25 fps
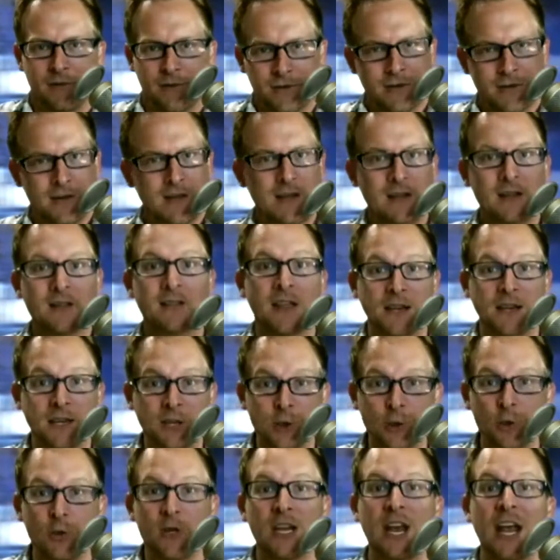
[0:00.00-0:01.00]
Like you get
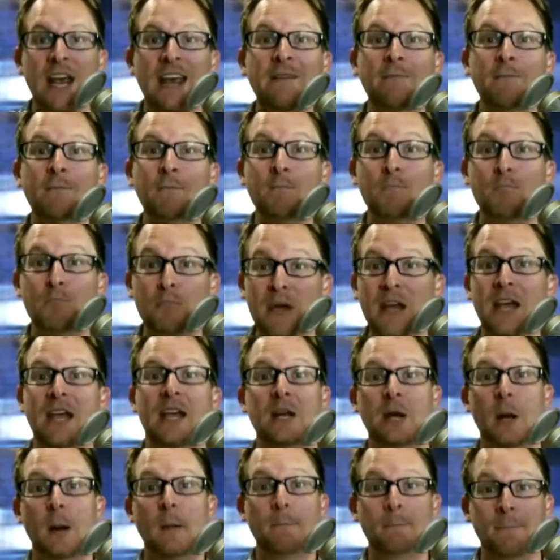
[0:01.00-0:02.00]
a big
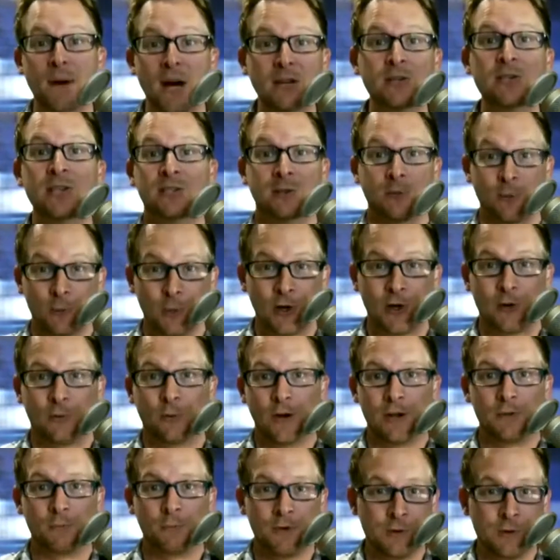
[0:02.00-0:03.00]
budget to work with when
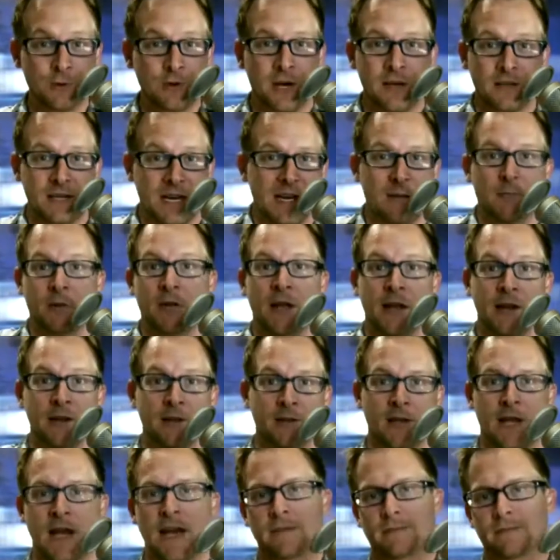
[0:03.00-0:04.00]
you cut cable out of your
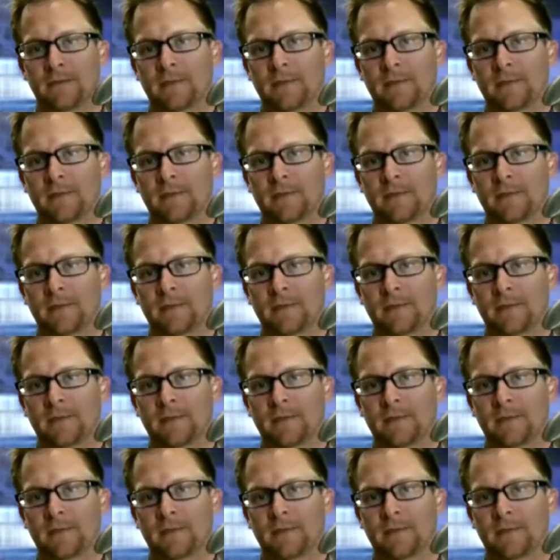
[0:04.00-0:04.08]
life.